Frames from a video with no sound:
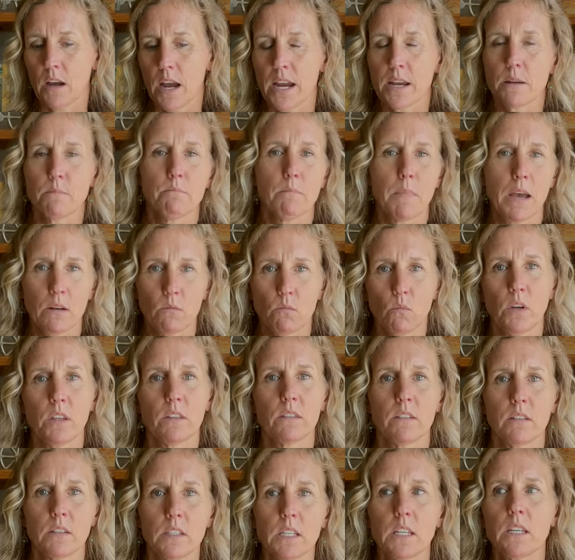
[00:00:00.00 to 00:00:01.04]
I had met
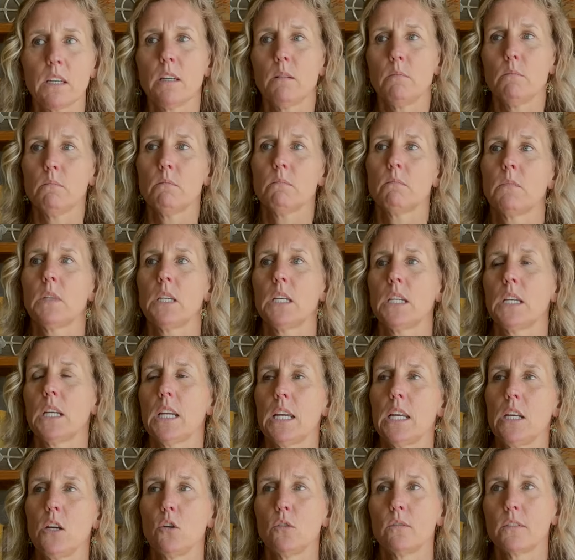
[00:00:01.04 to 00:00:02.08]
with the team that
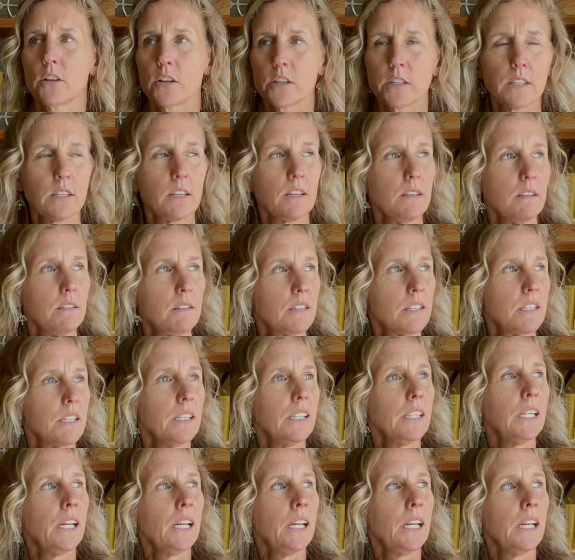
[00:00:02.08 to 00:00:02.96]
he oversees,